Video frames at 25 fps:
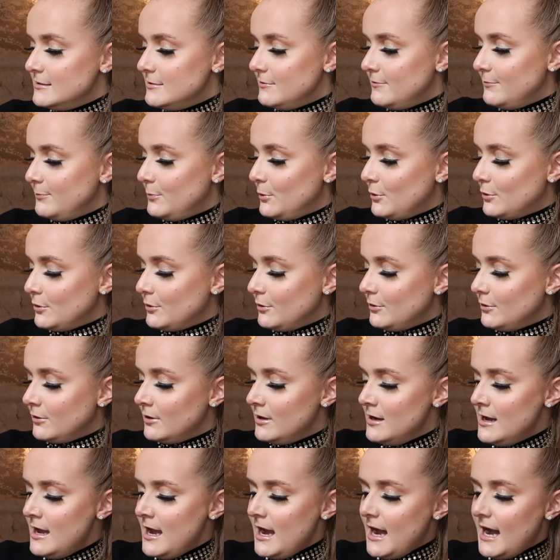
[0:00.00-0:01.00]
of
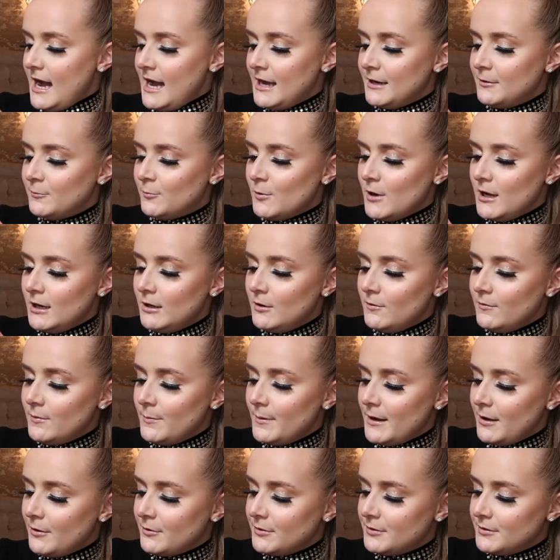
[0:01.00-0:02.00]
buckle. And what I love
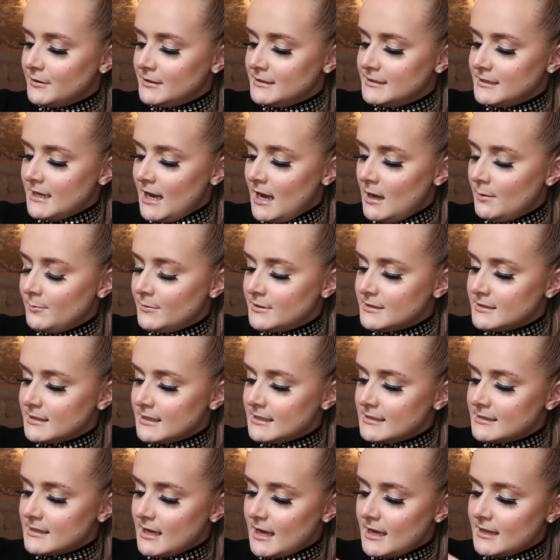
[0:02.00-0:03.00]
about the diamonds
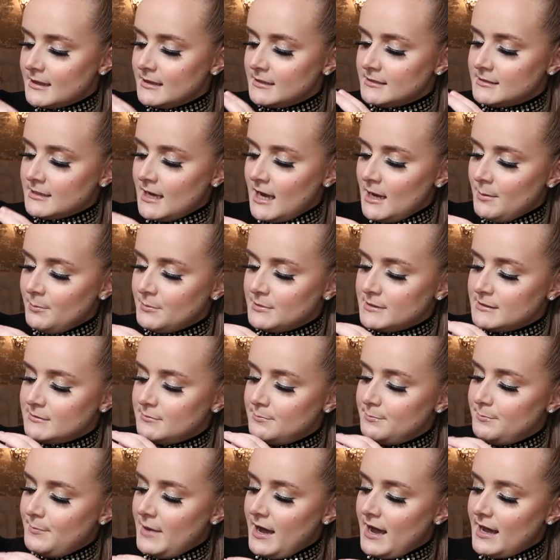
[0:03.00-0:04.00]
is that the diamonds
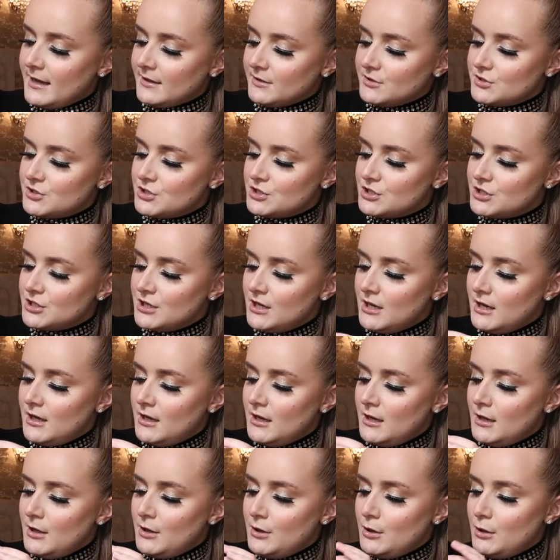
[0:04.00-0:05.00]
match
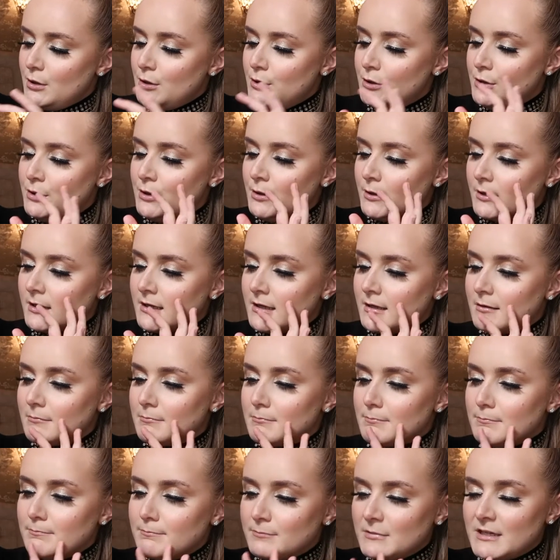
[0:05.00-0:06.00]
the
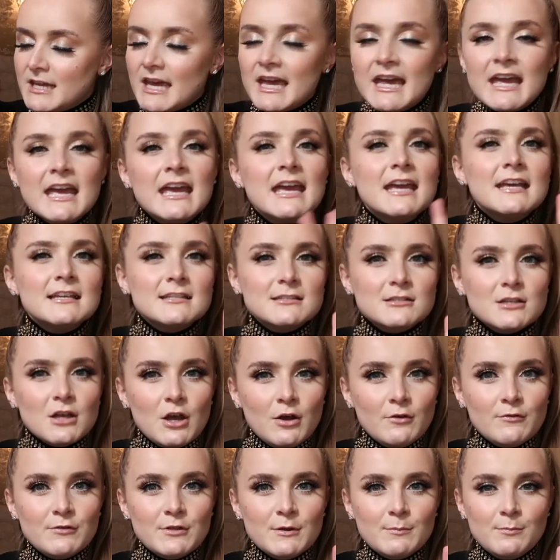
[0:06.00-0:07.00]
case
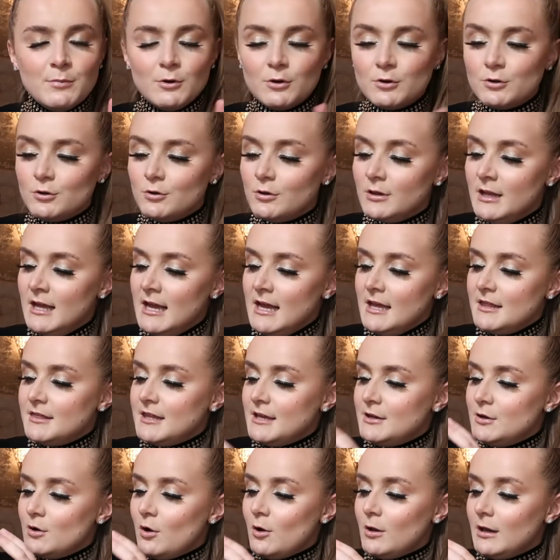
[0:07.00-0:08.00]
of the buckle.
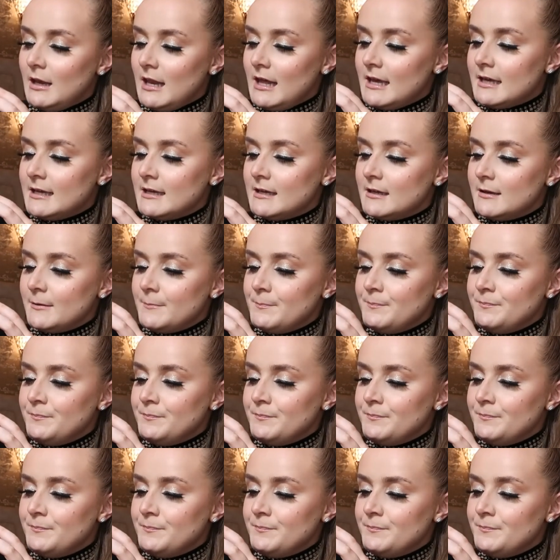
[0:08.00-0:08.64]
They're not like